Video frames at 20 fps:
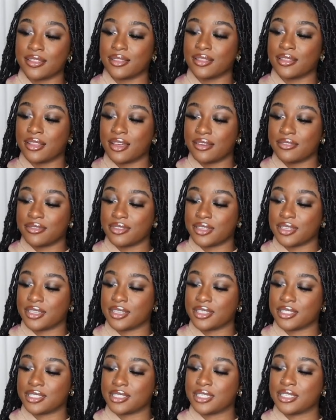Love
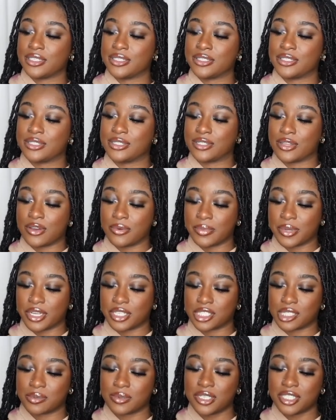this so
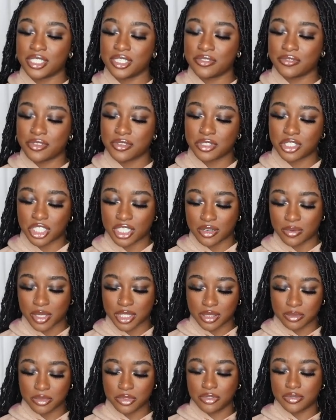much, especially if you're trying to
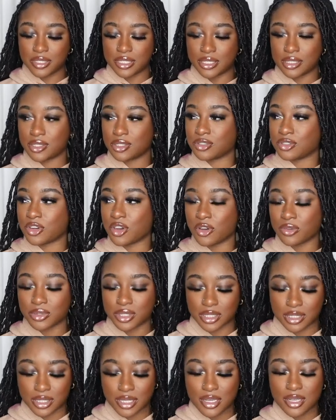watch movies, you know,
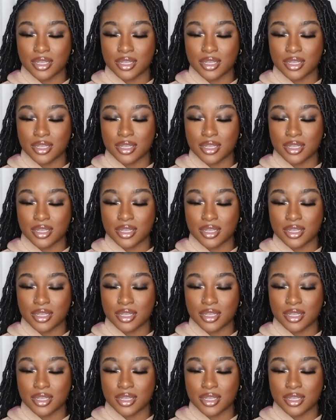just,